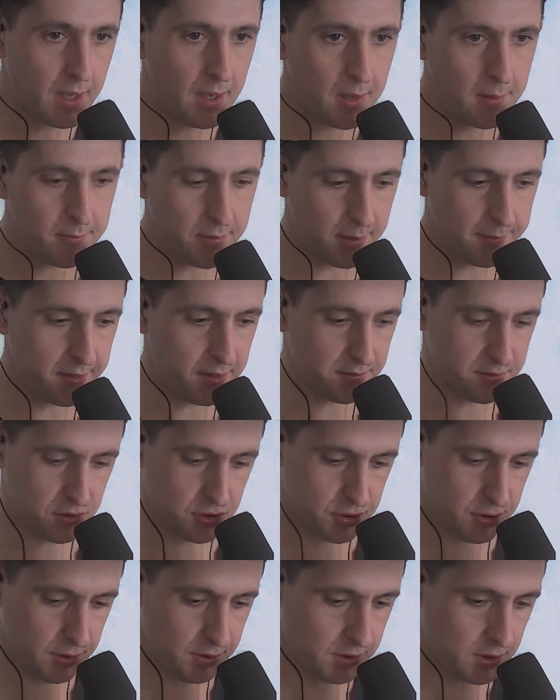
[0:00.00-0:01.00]
might be able to
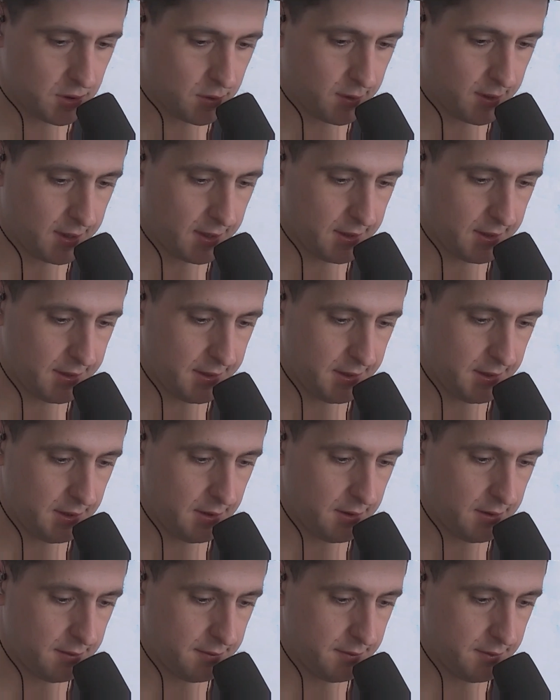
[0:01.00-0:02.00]
show you quickly
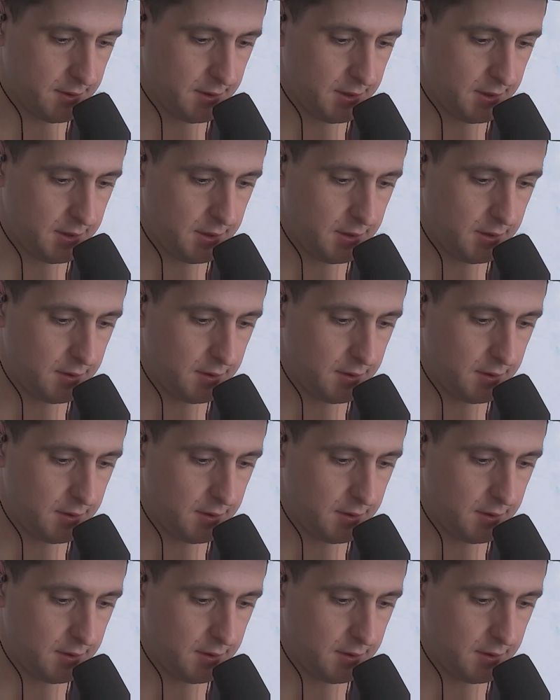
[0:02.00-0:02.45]
on the